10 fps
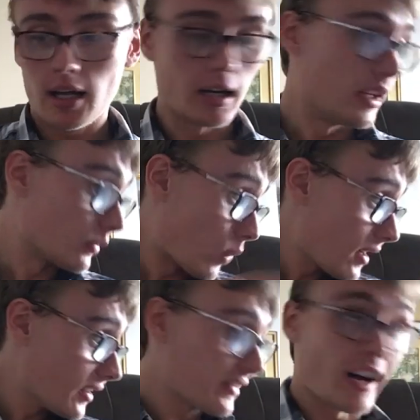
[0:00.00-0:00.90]
uh, as
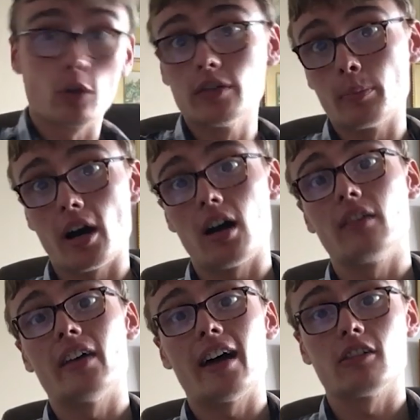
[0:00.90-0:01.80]
well as that other
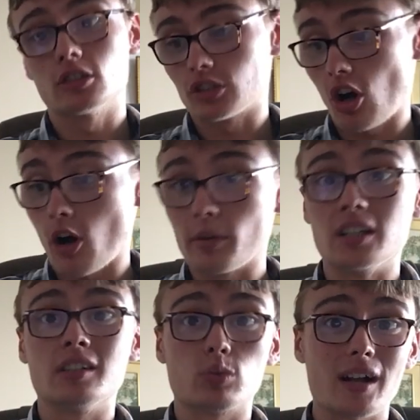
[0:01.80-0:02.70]
part there on top,
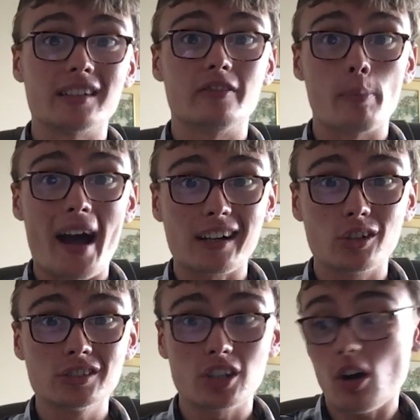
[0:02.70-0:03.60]
and as well as the bag
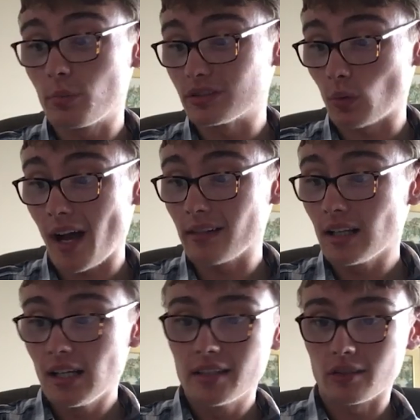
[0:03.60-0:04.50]
on top as well.
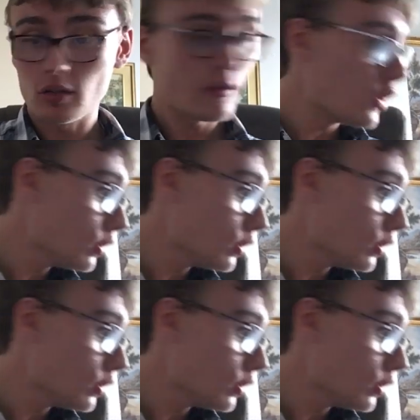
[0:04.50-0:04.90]
So I've got